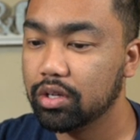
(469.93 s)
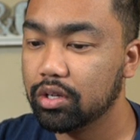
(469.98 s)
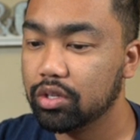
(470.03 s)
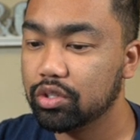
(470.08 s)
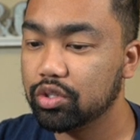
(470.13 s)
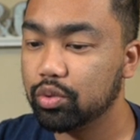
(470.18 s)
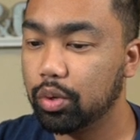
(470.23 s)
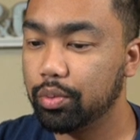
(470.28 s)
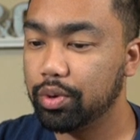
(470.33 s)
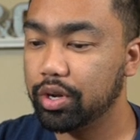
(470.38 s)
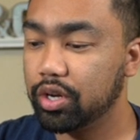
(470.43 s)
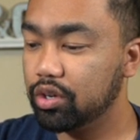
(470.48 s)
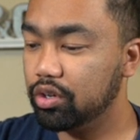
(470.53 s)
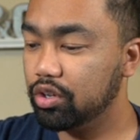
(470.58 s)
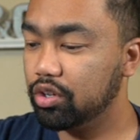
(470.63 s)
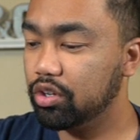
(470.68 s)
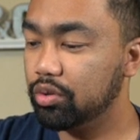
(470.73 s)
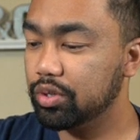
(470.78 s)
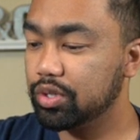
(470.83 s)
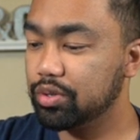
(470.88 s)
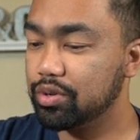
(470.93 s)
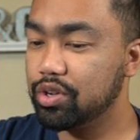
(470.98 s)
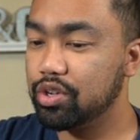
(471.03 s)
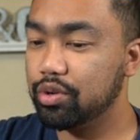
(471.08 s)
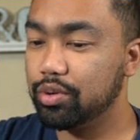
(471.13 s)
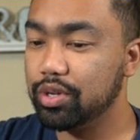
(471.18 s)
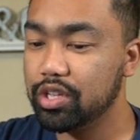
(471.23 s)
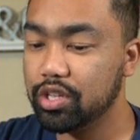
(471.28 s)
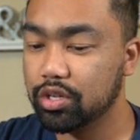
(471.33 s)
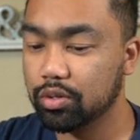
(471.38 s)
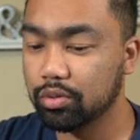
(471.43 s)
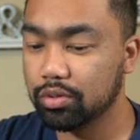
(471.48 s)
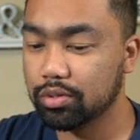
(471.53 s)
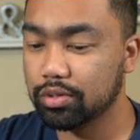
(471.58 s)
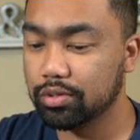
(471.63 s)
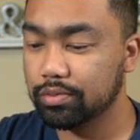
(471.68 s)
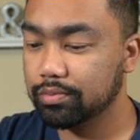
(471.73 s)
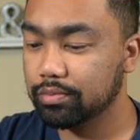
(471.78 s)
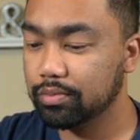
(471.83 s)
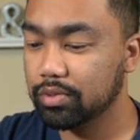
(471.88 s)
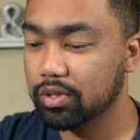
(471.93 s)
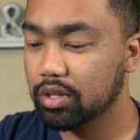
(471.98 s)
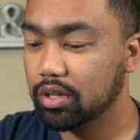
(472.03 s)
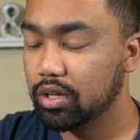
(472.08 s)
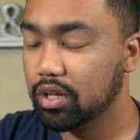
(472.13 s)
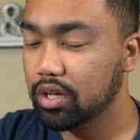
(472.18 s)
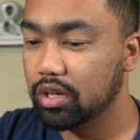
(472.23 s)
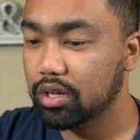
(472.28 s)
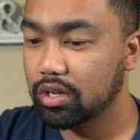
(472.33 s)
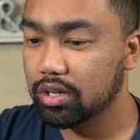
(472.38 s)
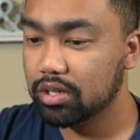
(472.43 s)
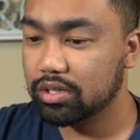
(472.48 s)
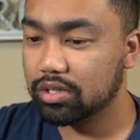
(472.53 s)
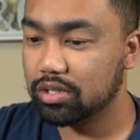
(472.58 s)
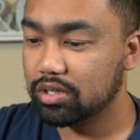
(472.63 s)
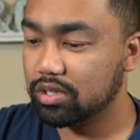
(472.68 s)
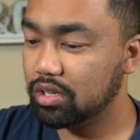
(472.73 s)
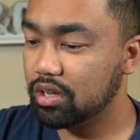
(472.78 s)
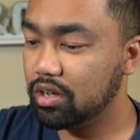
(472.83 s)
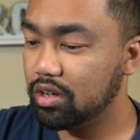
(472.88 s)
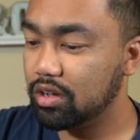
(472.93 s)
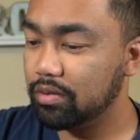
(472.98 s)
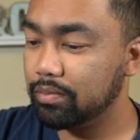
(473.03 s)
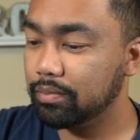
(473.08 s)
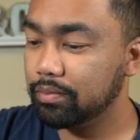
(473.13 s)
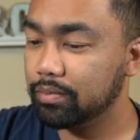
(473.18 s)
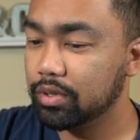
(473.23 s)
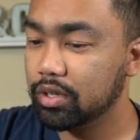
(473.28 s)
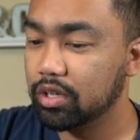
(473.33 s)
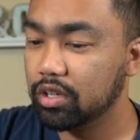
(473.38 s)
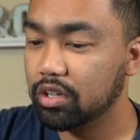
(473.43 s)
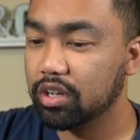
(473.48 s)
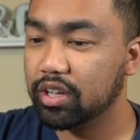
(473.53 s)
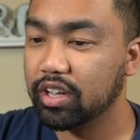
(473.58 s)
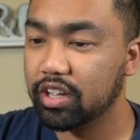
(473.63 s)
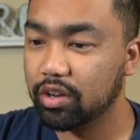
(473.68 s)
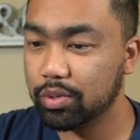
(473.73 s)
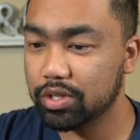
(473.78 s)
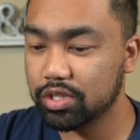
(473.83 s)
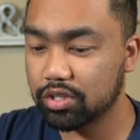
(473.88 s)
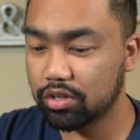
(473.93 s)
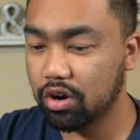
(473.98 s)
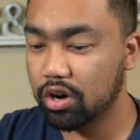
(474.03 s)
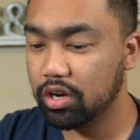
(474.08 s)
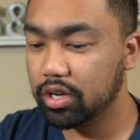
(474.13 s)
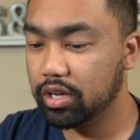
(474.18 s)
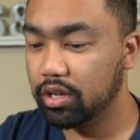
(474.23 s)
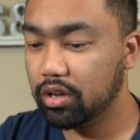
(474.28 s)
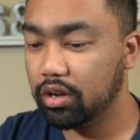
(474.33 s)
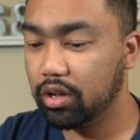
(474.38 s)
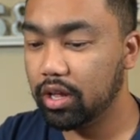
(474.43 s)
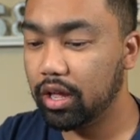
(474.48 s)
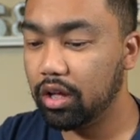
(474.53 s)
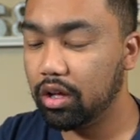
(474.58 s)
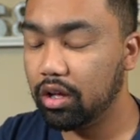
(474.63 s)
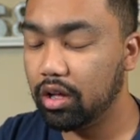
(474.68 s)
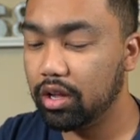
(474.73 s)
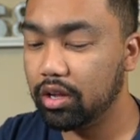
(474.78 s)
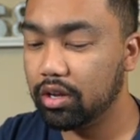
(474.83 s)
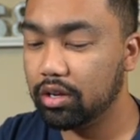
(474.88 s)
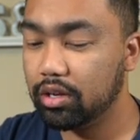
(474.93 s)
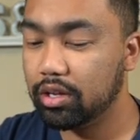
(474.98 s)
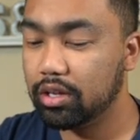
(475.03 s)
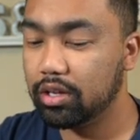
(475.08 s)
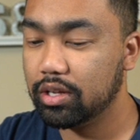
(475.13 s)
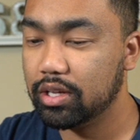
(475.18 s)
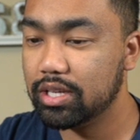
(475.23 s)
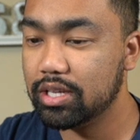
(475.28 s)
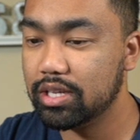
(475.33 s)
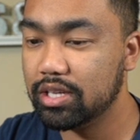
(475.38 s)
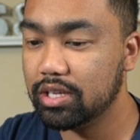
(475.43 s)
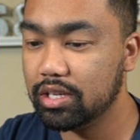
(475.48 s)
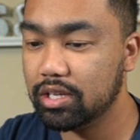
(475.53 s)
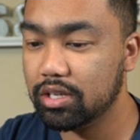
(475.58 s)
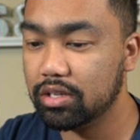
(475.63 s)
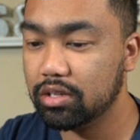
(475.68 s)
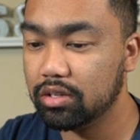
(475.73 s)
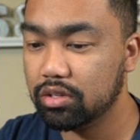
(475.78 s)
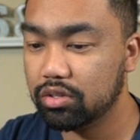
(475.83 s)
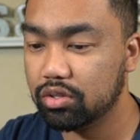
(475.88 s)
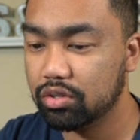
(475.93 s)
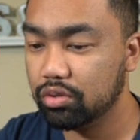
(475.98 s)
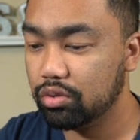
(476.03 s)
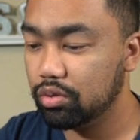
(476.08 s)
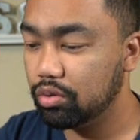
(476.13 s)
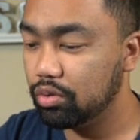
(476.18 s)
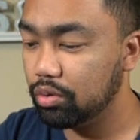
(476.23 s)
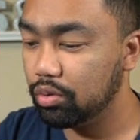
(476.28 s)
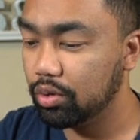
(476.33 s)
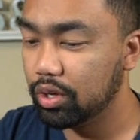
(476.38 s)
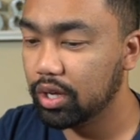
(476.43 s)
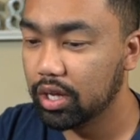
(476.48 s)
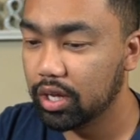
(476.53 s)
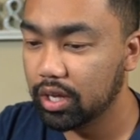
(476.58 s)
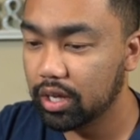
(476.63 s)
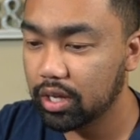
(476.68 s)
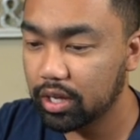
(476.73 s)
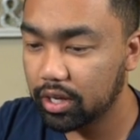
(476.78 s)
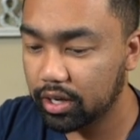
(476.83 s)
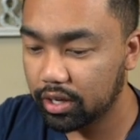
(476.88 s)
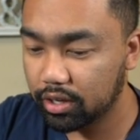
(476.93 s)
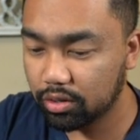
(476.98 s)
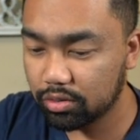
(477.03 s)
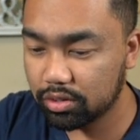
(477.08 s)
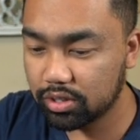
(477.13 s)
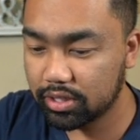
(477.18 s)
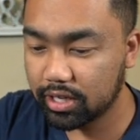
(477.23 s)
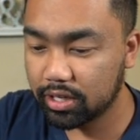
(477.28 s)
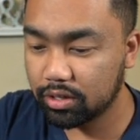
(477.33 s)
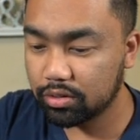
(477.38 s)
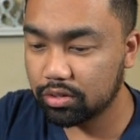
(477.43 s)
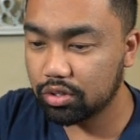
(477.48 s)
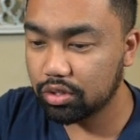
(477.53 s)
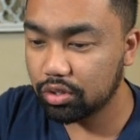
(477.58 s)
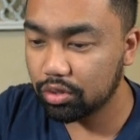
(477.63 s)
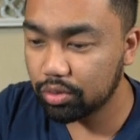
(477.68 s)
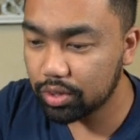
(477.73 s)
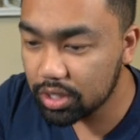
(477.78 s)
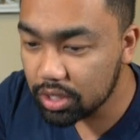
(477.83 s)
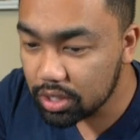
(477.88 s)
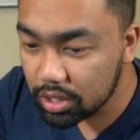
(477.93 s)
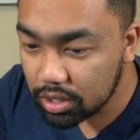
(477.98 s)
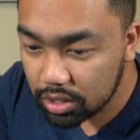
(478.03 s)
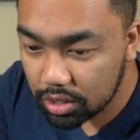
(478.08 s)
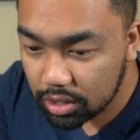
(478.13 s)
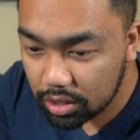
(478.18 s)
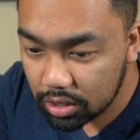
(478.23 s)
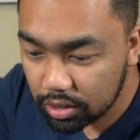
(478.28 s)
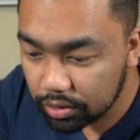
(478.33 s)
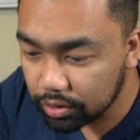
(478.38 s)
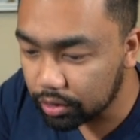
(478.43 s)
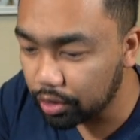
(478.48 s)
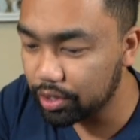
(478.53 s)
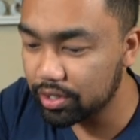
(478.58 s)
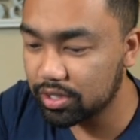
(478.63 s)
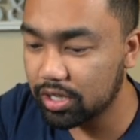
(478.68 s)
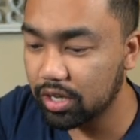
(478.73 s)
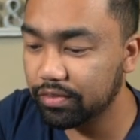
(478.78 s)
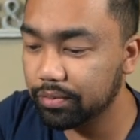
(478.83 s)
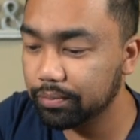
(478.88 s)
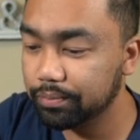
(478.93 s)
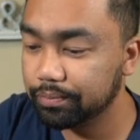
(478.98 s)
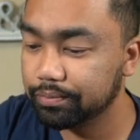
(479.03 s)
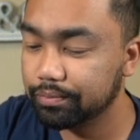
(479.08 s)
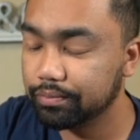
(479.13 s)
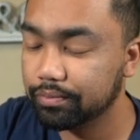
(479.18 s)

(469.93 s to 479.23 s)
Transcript: So what we're gonna do is we're gonna do equals sum, and we started on E2, and it goes down to E37.